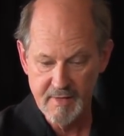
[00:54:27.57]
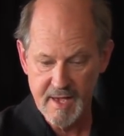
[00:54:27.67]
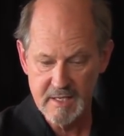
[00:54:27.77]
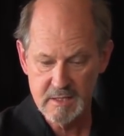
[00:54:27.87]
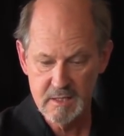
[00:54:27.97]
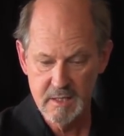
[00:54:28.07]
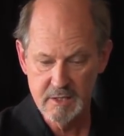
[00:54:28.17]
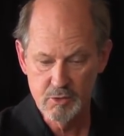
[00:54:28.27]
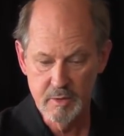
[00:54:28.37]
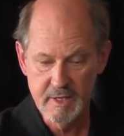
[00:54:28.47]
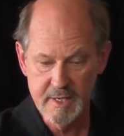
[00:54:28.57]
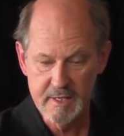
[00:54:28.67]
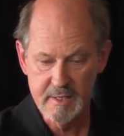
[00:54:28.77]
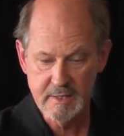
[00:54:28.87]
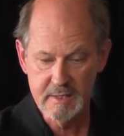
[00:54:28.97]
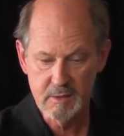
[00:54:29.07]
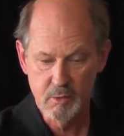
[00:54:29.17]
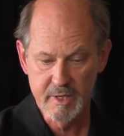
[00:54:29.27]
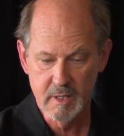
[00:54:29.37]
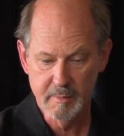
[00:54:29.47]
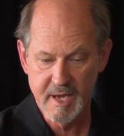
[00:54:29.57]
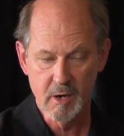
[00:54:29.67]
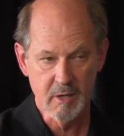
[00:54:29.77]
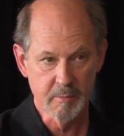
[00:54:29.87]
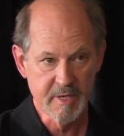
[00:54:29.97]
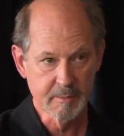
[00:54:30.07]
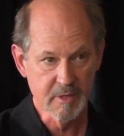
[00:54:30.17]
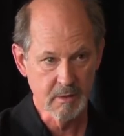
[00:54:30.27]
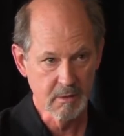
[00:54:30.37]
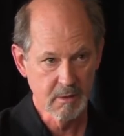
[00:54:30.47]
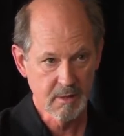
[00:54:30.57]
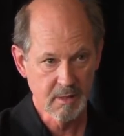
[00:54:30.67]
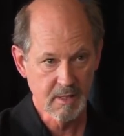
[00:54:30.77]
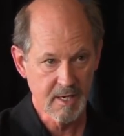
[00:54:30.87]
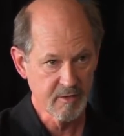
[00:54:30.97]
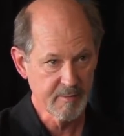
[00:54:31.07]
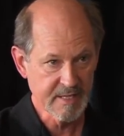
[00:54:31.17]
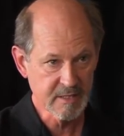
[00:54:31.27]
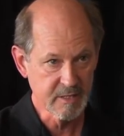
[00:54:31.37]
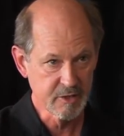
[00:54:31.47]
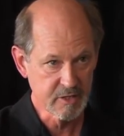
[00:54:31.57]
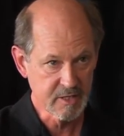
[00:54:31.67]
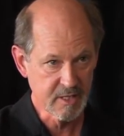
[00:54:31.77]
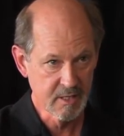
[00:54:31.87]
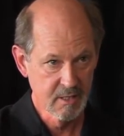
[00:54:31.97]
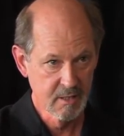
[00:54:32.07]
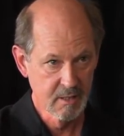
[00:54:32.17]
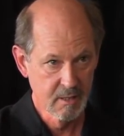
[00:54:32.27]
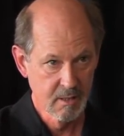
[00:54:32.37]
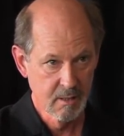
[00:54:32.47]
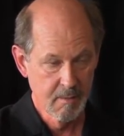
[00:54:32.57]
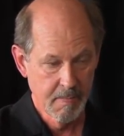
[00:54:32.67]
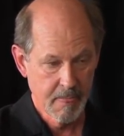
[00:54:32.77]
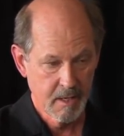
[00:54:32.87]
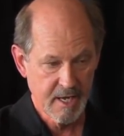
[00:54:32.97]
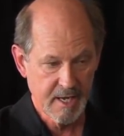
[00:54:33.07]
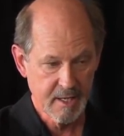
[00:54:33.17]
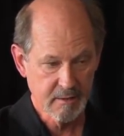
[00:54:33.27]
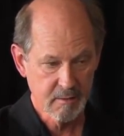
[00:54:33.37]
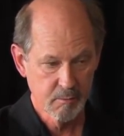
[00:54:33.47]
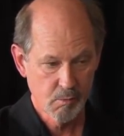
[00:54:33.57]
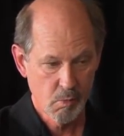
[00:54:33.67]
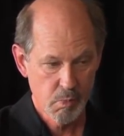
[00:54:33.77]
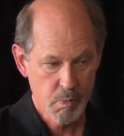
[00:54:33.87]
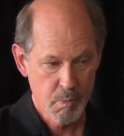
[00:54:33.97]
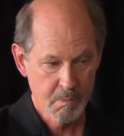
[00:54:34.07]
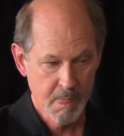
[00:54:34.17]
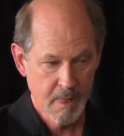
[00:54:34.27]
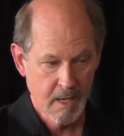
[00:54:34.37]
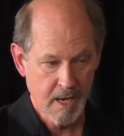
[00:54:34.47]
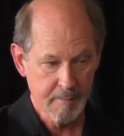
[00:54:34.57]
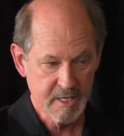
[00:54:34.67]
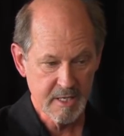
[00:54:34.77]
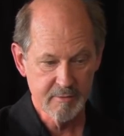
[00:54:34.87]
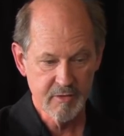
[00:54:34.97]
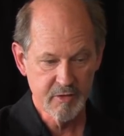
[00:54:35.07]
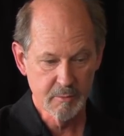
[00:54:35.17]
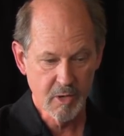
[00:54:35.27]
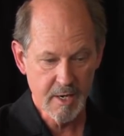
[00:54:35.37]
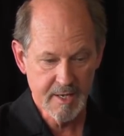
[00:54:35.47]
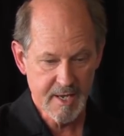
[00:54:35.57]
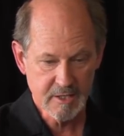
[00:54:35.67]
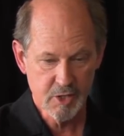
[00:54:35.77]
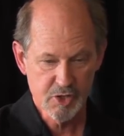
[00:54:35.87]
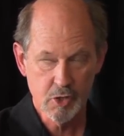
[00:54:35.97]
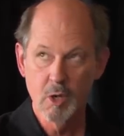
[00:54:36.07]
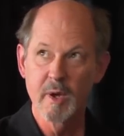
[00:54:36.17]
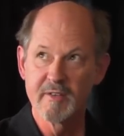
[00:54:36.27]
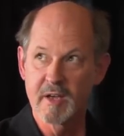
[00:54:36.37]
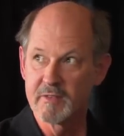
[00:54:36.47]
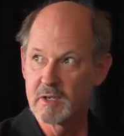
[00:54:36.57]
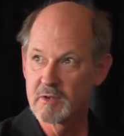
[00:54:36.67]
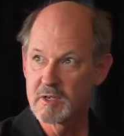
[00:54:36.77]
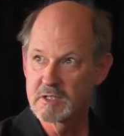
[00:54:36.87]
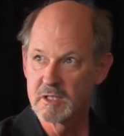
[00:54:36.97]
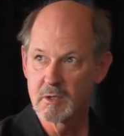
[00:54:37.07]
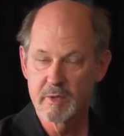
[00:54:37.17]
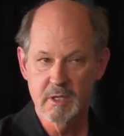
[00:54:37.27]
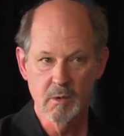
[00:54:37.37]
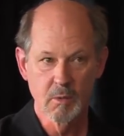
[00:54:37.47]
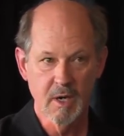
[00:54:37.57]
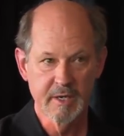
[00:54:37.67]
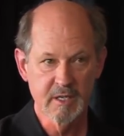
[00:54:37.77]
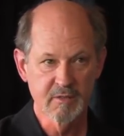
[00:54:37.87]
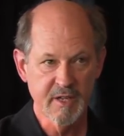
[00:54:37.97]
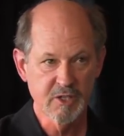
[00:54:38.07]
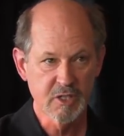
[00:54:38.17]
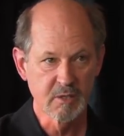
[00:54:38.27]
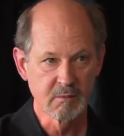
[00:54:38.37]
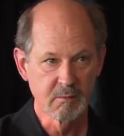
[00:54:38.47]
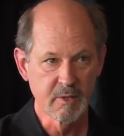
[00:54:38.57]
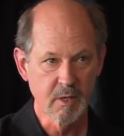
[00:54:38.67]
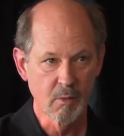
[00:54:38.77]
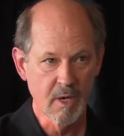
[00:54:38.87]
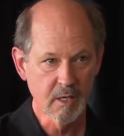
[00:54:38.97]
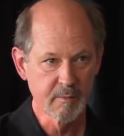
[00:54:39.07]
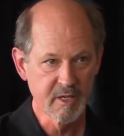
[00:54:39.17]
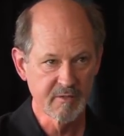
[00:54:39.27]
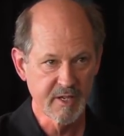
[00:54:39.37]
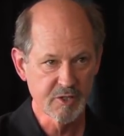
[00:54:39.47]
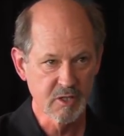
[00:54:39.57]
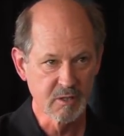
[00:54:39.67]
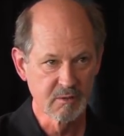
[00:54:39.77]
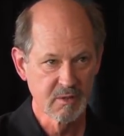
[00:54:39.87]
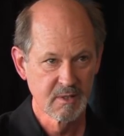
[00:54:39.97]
that is, this is a real power to the people kind of message, you see. And I mean, even if you broadcast on shortwave out in the universe, you know, we don't want intervention. We don't welcome intervention.